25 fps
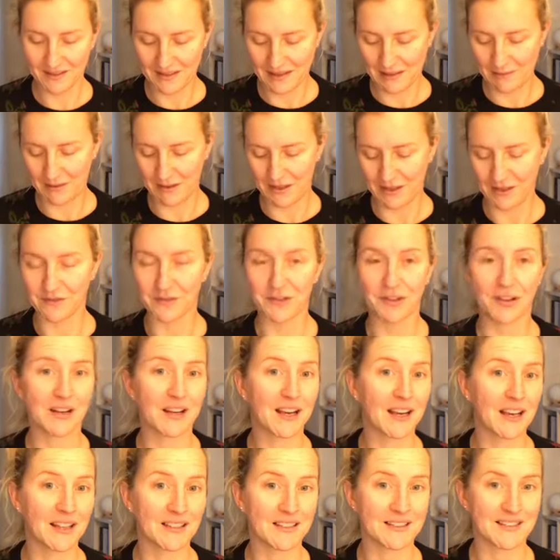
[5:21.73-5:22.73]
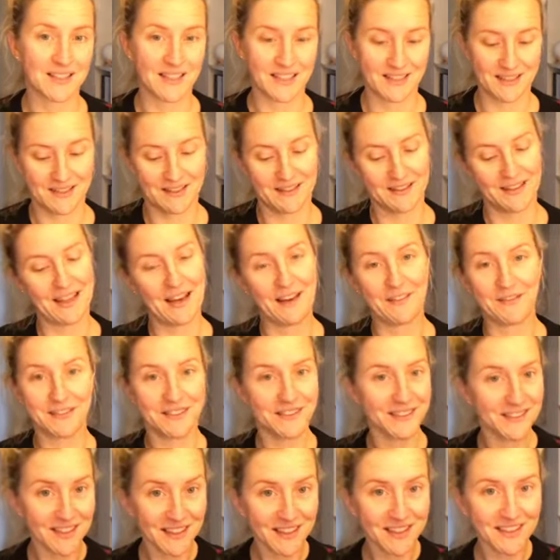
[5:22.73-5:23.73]
I mean, you've got classic
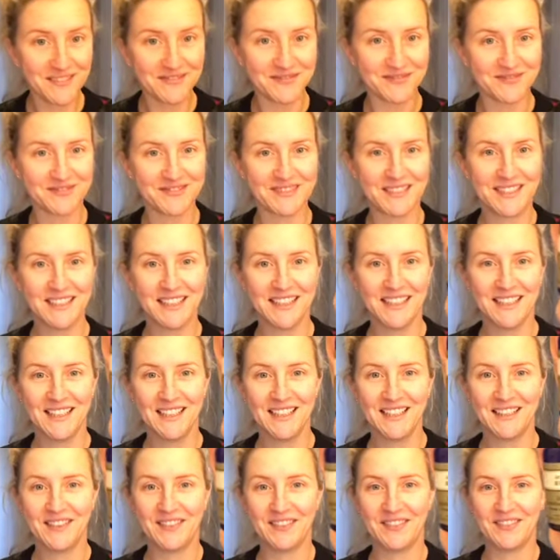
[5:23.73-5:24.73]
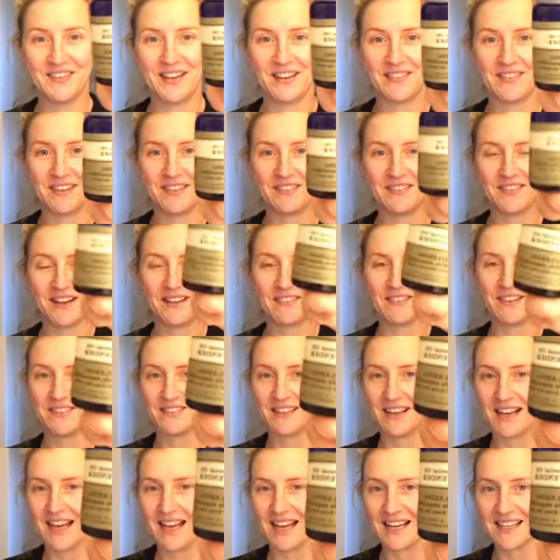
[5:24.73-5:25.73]
lavender, very, very
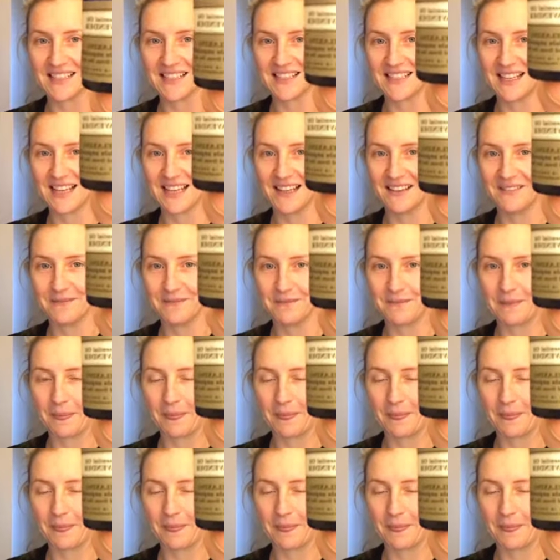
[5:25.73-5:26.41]
relaxing.